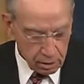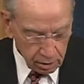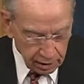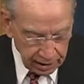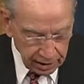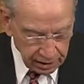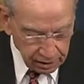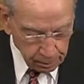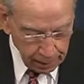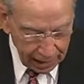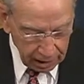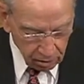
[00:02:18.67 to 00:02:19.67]
leading the
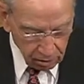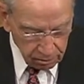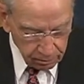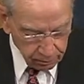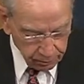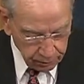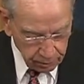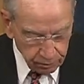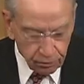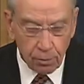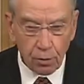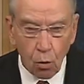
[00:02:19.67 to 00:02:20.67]
battle
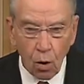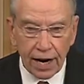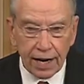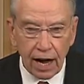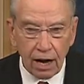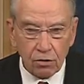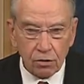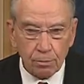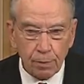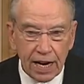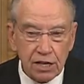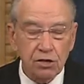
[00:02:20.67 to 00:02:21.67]
from the White House
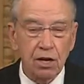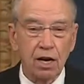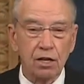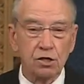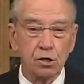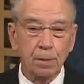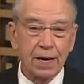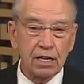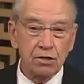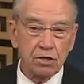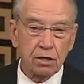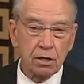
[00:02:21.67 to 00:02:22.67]
based on a
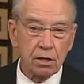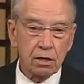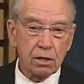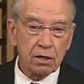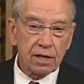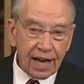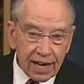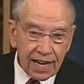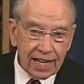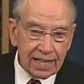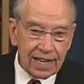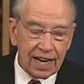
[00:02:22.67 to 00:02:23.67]
speech that
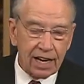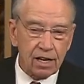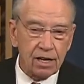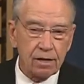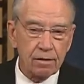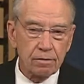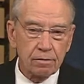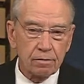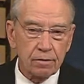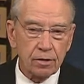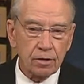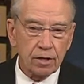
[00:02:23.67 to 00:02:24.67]
he did
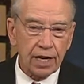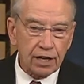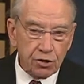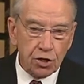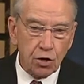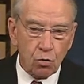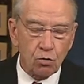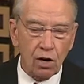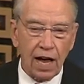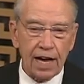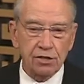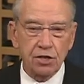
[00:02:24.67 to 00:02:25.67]
in June
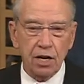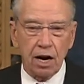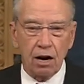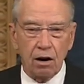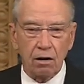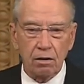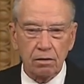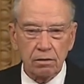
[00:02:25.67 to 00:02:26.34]
last year,